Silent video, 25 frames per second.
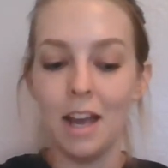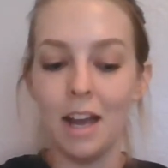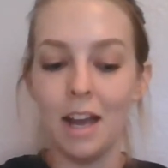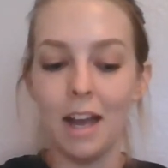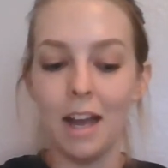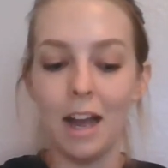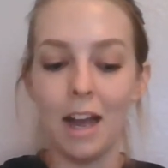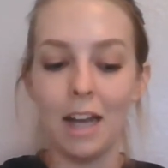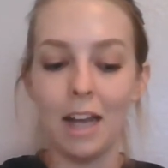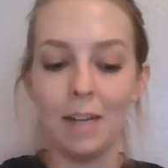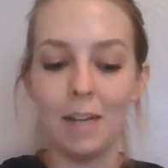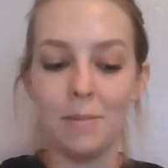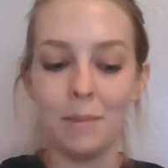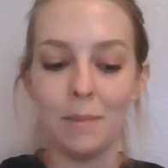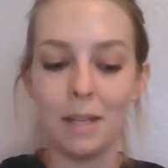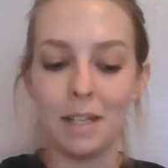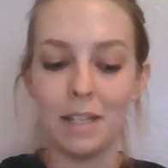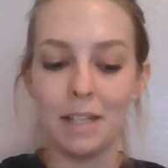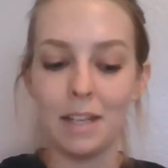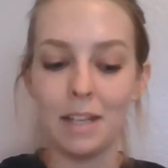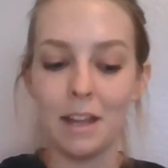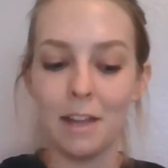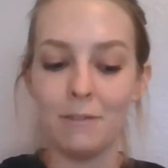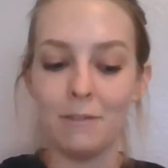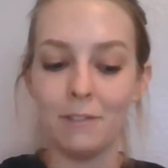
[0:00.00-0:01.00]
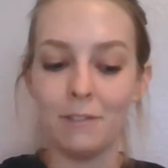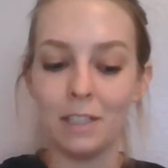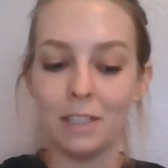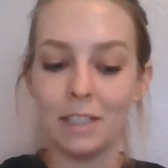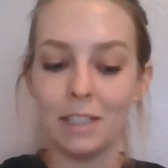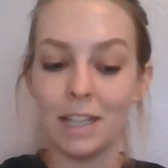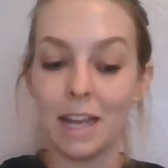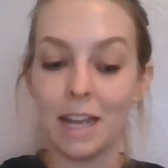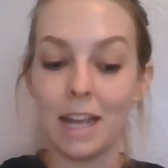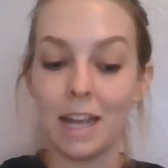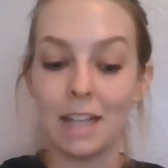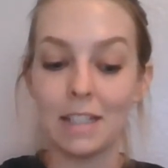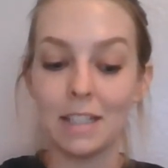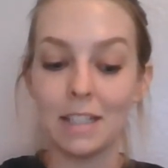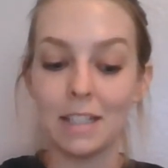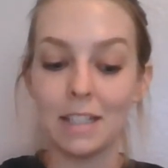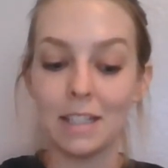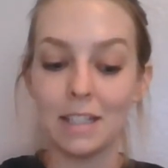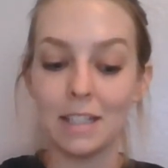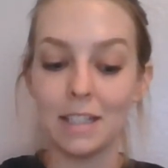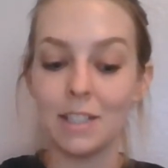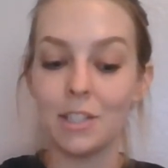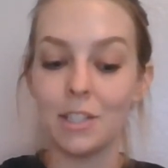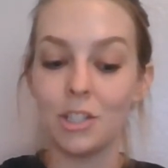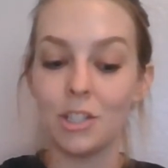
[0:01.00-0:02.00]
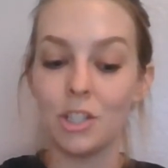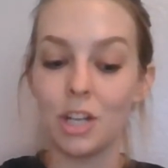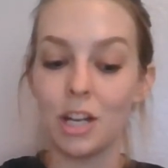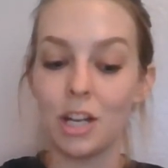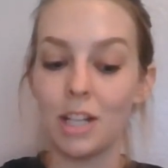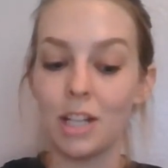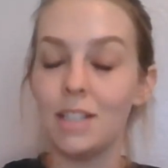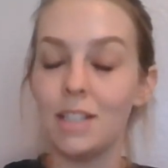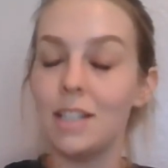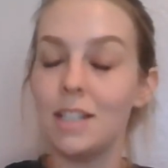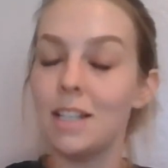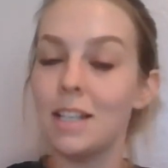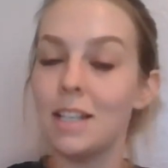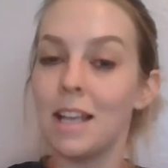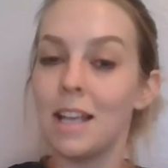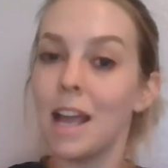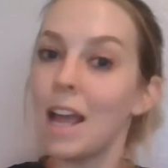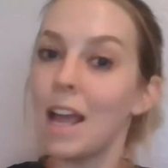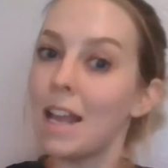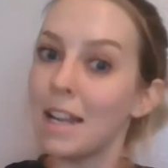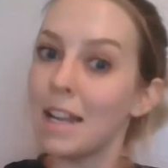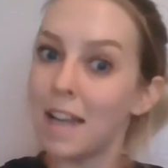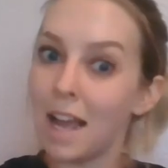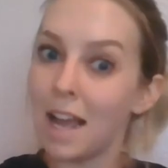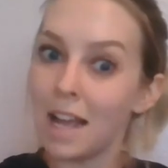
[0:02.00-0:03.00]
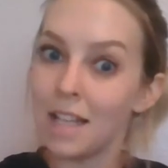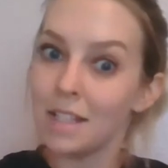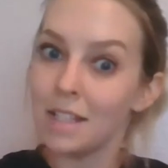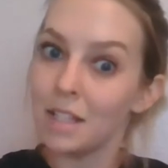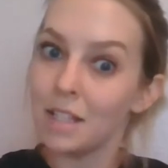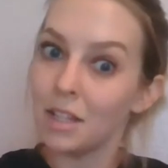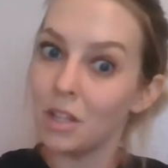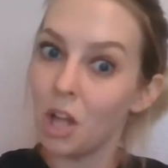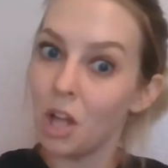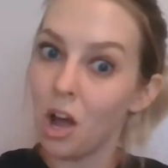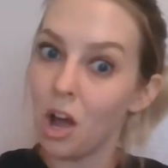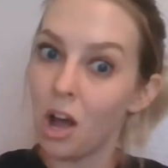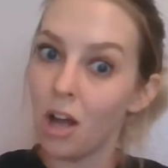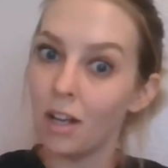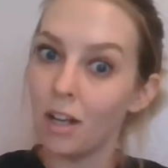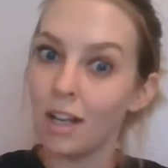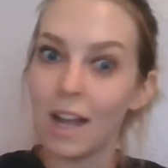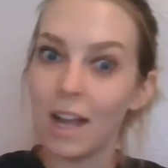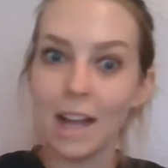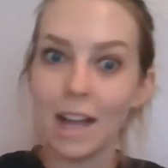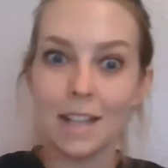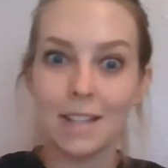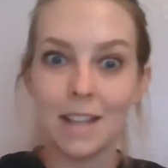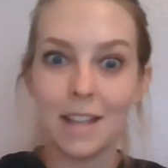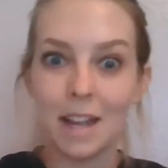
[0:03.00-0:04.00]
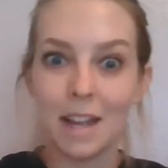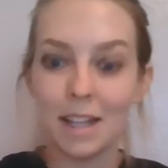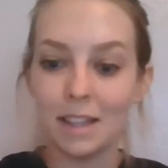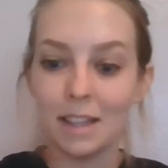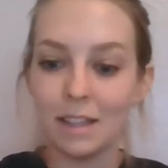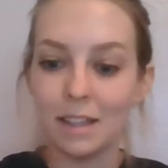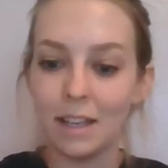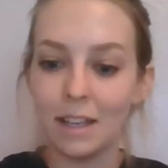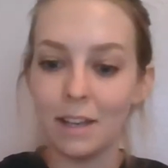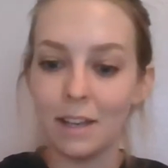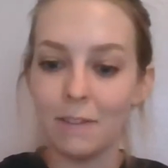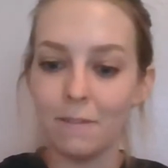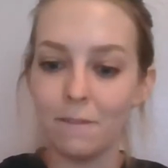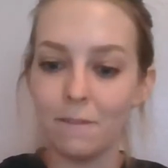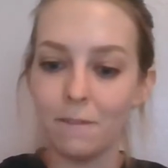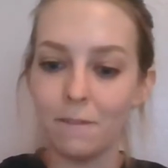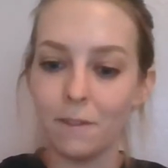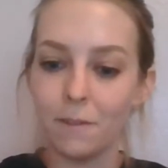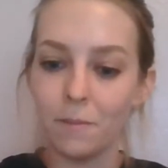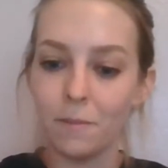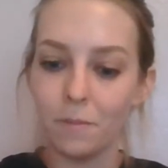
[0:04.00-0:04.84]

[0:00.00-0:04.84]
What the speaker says: I may never get this chance again as long as I live.